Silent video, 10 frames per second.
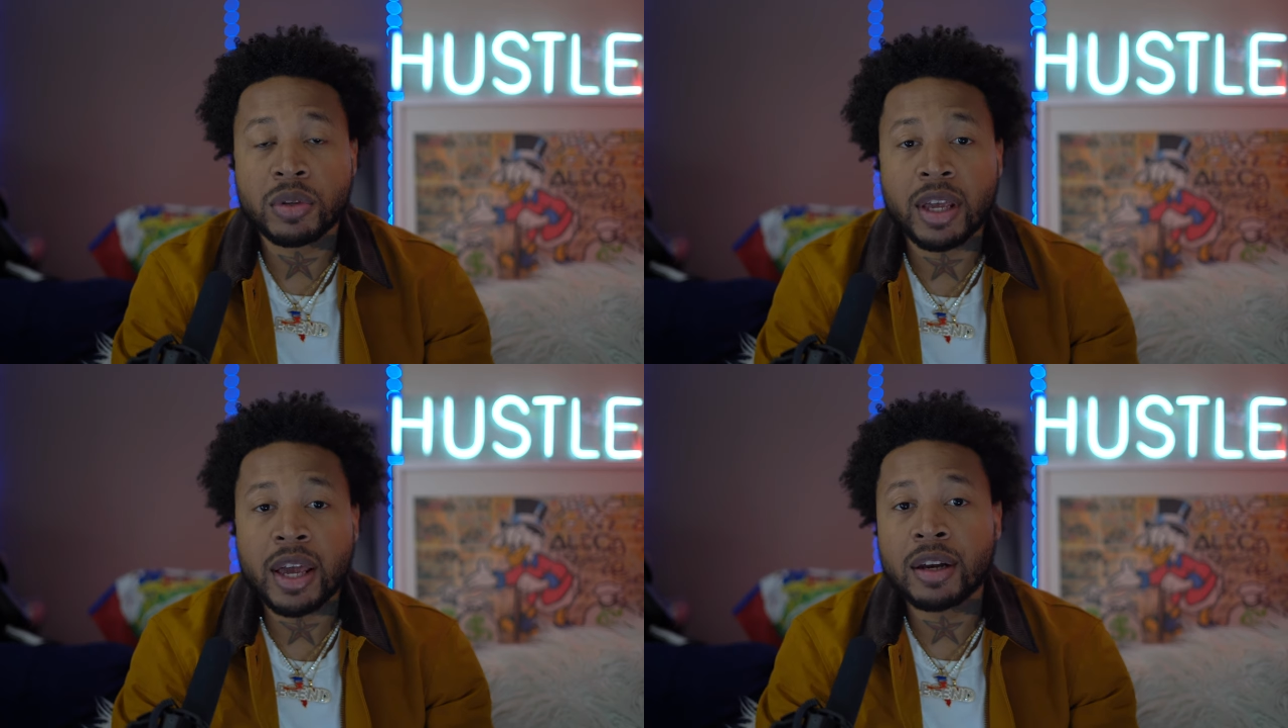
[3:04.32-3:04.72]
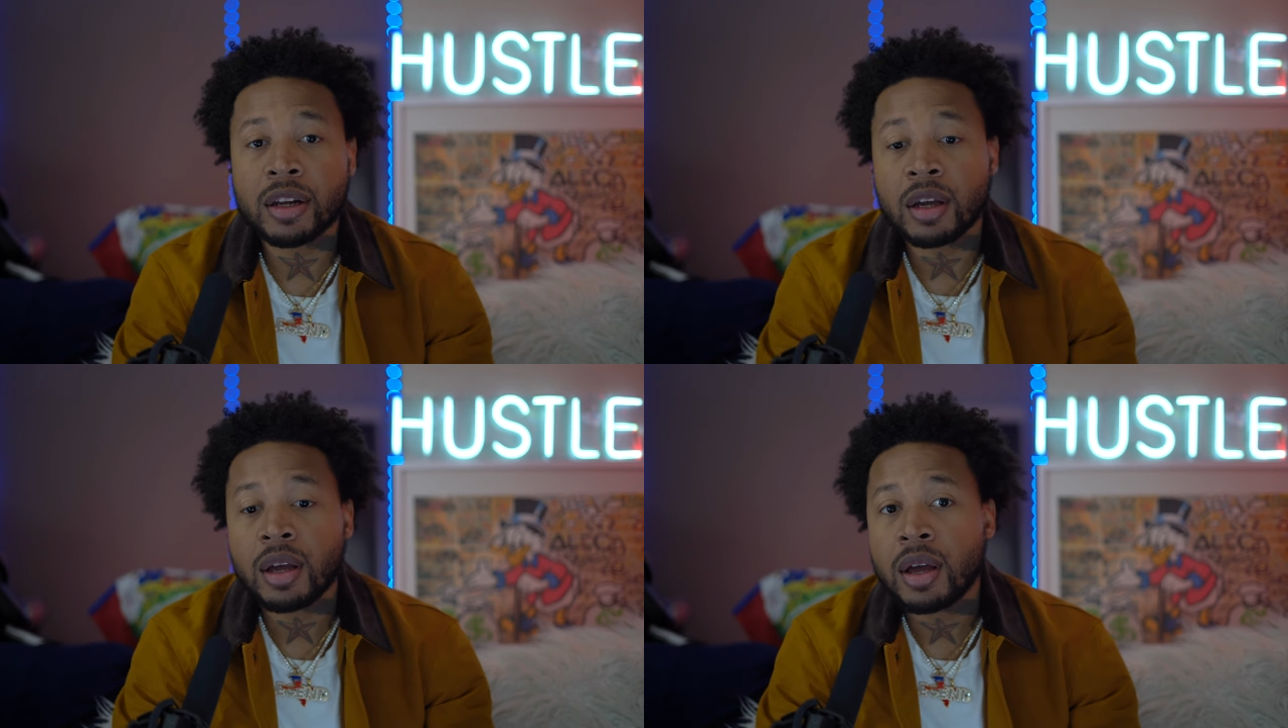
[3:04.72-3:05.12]
was a
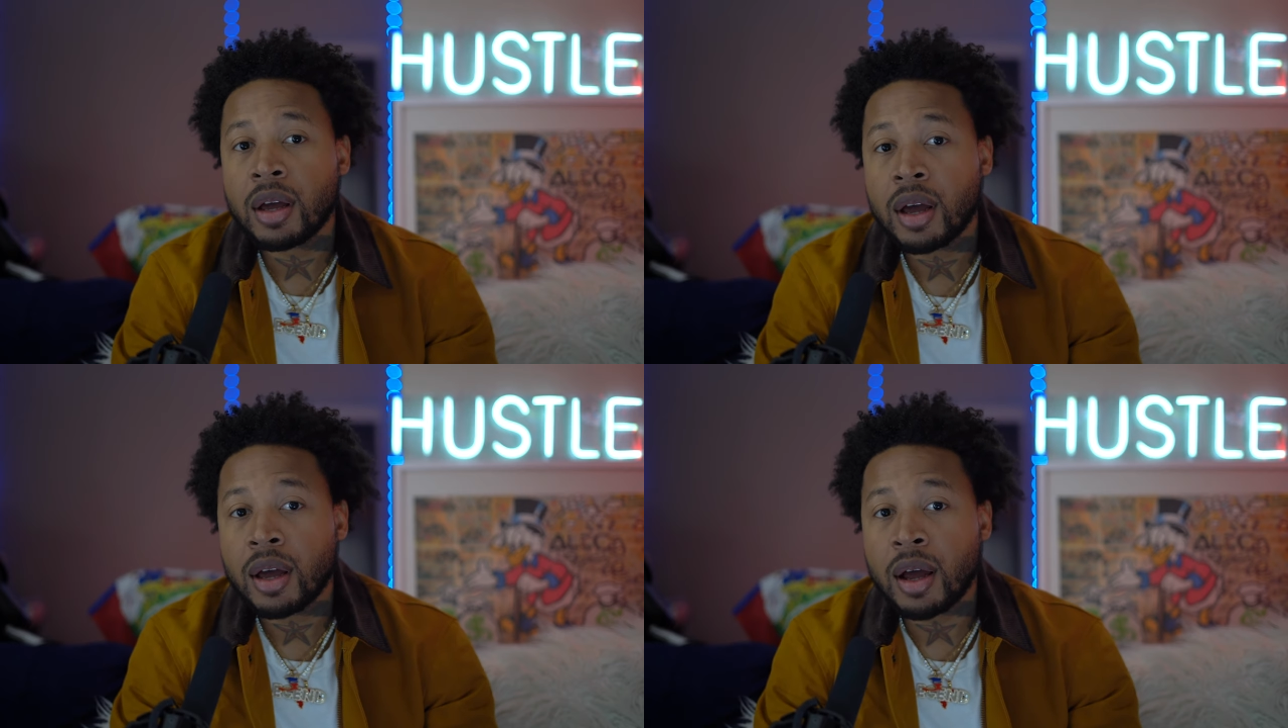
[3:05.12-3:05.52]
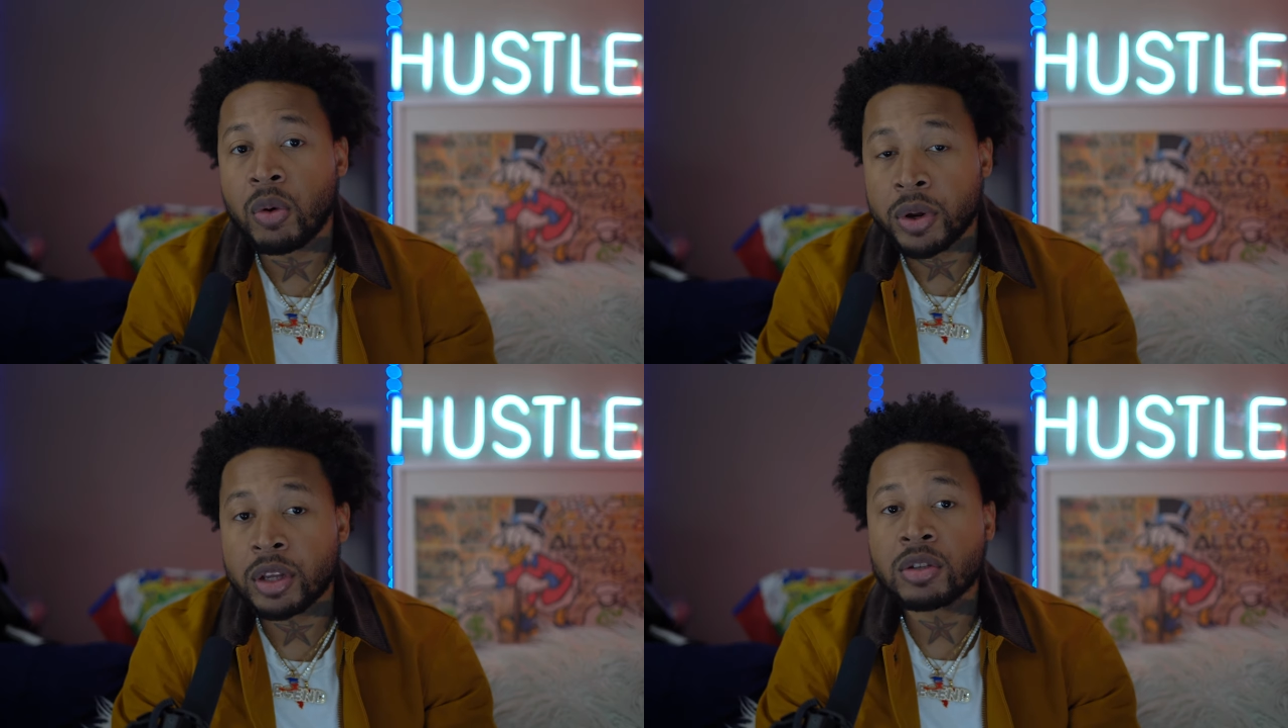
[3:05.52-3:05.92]
headache. I
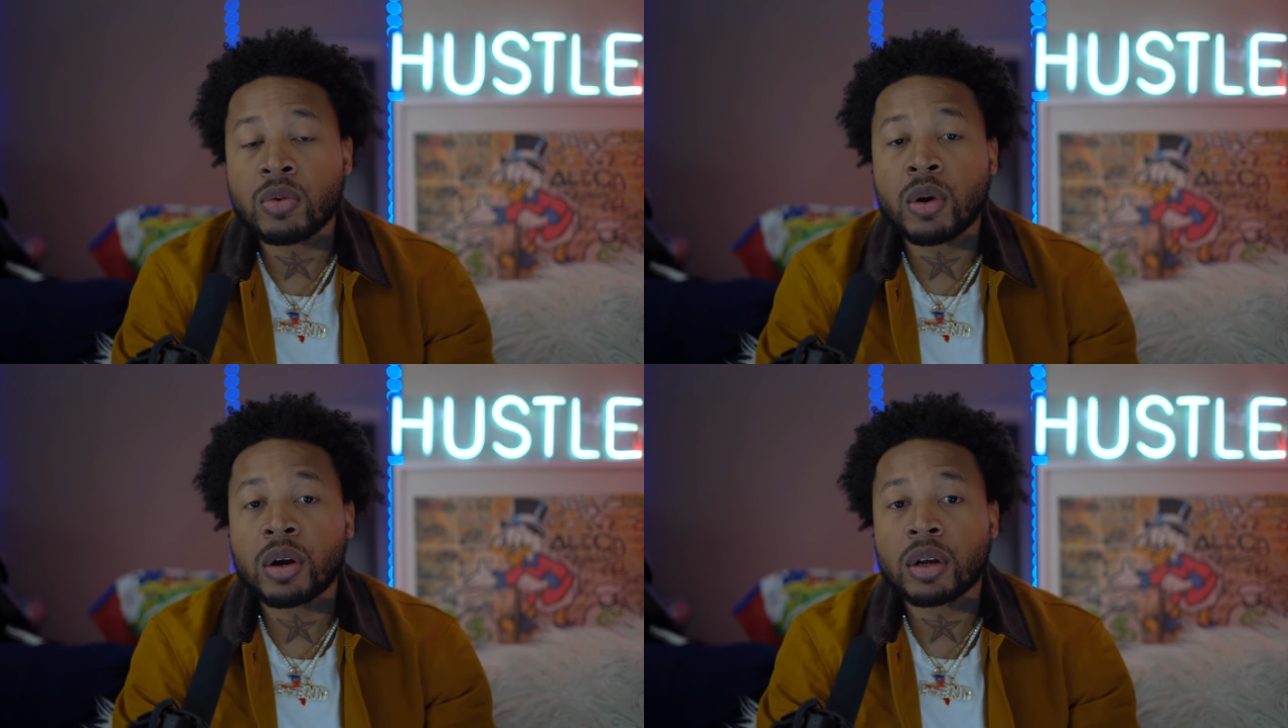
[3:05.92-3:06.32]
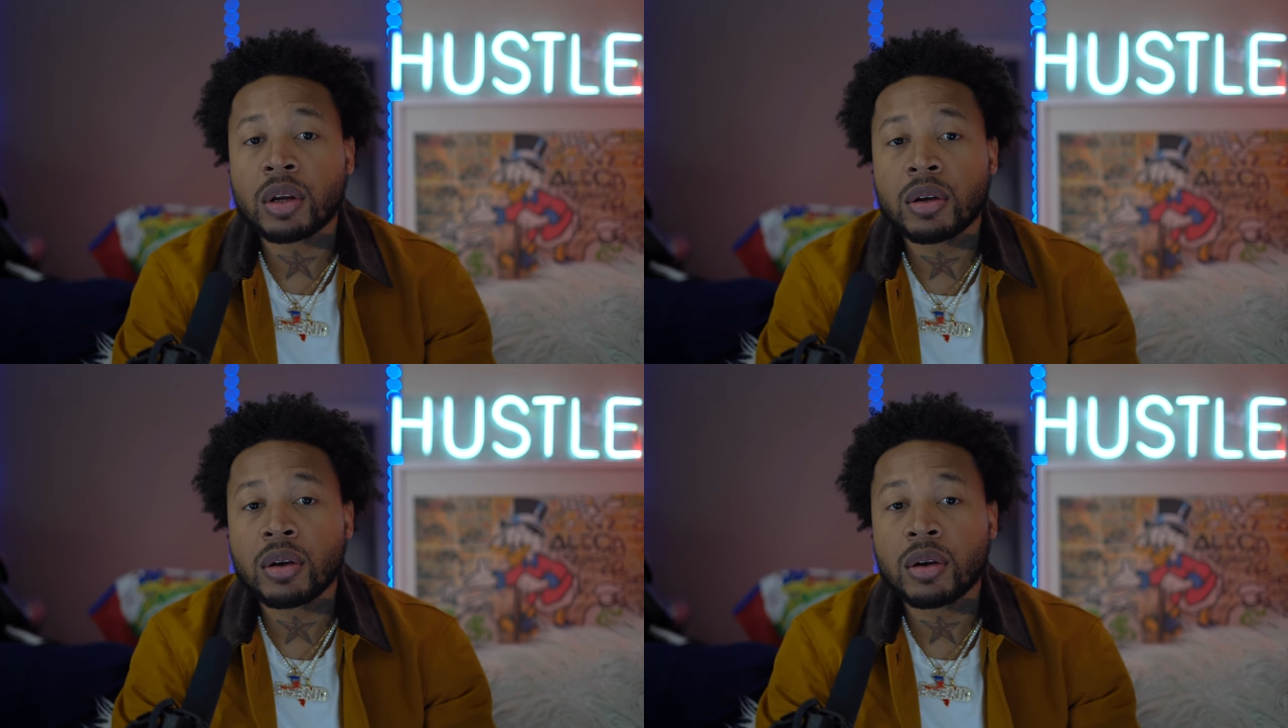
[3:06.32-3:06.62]
went into work.